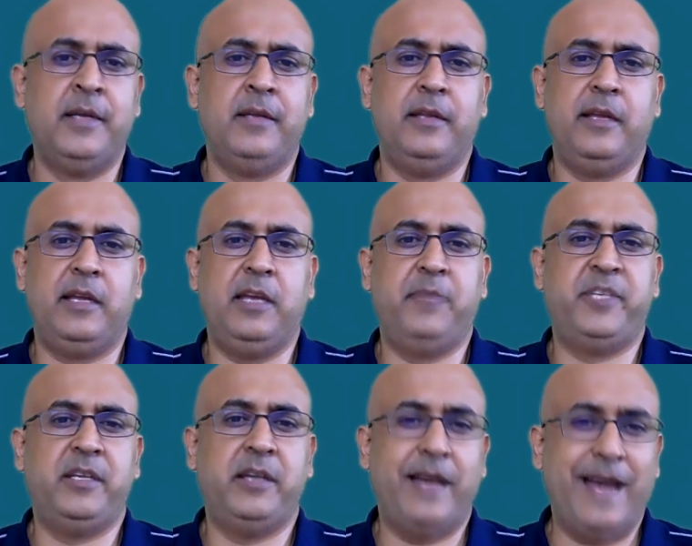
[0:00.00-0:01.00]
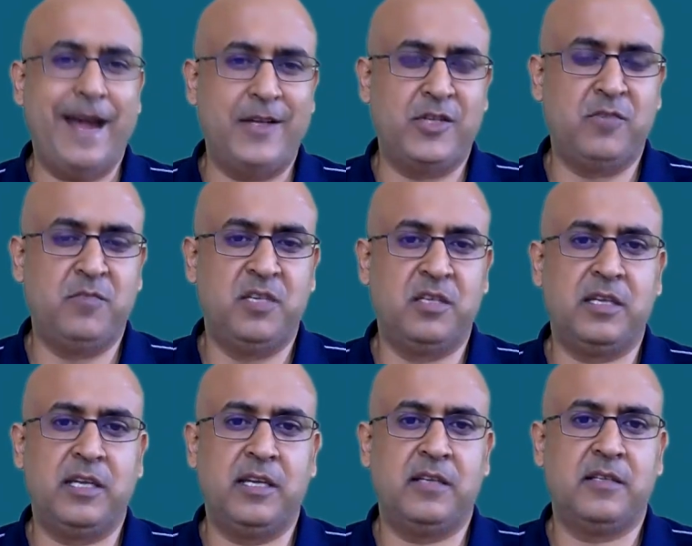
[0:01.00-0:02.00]
They keep seeing ads of Burger
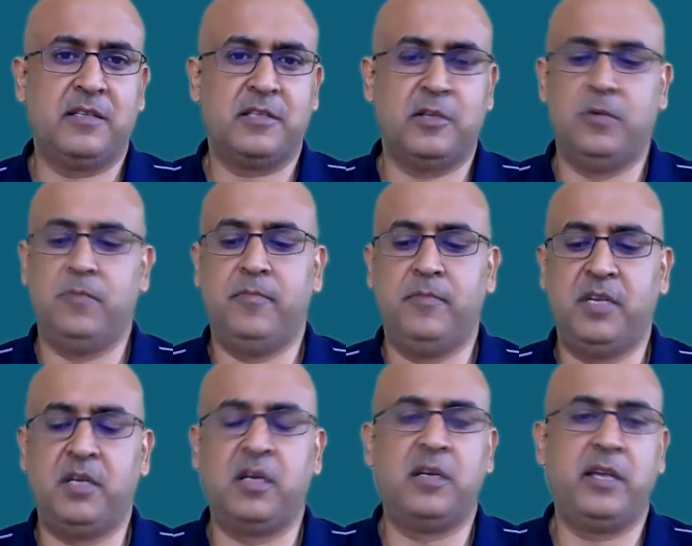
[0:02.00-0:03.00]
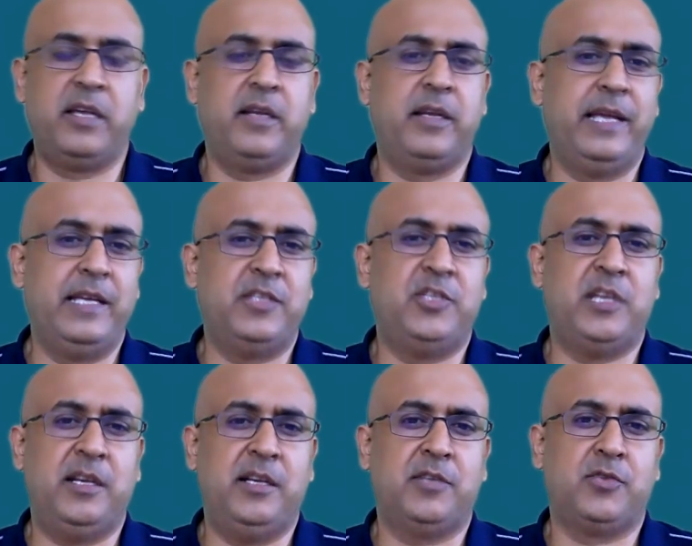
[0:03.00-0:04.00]
King. So Burger King is
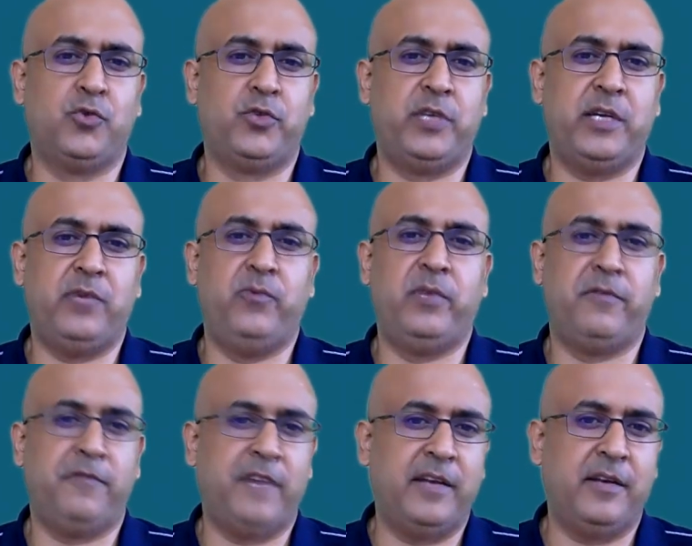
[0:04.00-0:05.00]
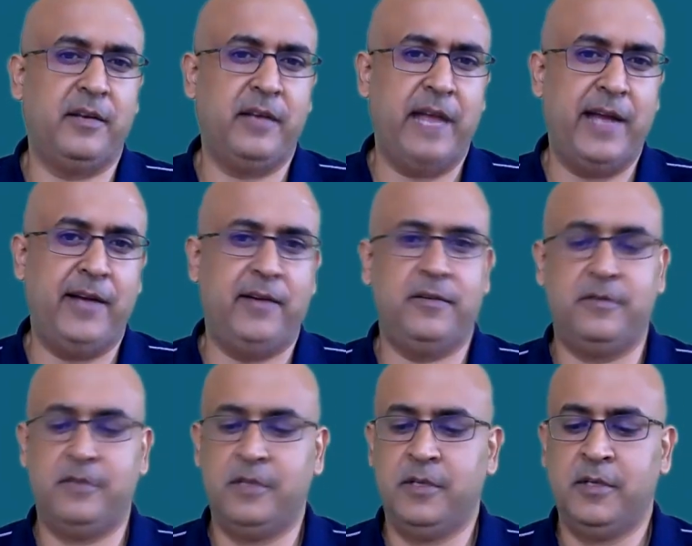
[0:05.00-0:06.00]
generally associated with fun and
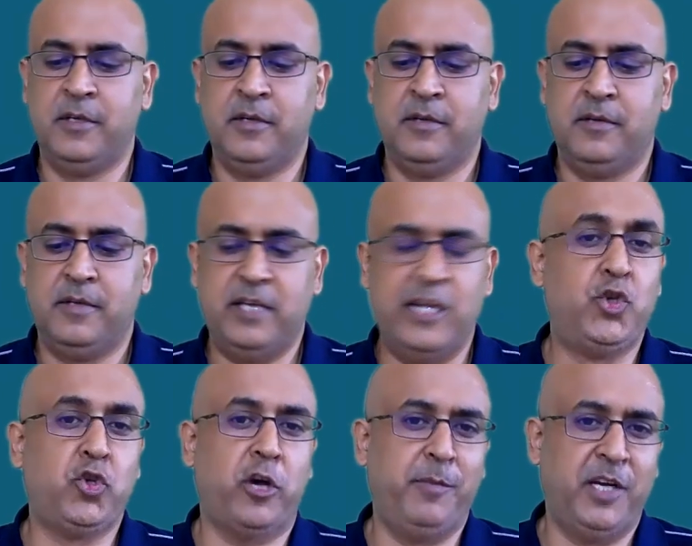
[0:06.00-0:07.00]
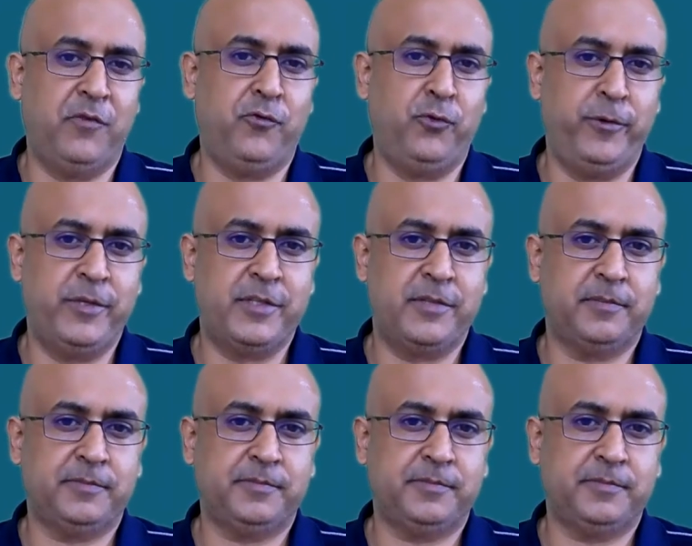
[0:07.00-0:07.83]
enjoyment foods.